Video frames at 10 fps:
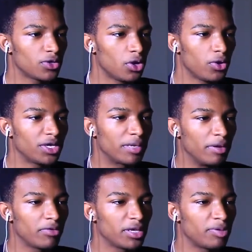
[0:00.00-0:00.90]
So it
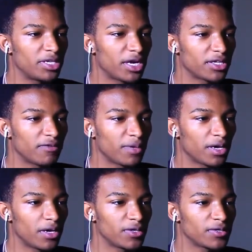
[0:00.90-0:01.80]
should be really productive
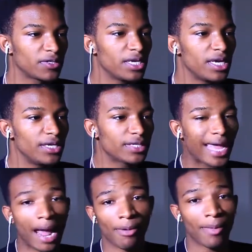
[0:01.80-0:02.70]
because he's
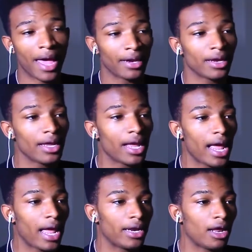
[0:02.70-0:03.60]
the cameraman
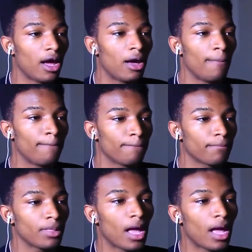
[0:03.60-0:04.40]
and um,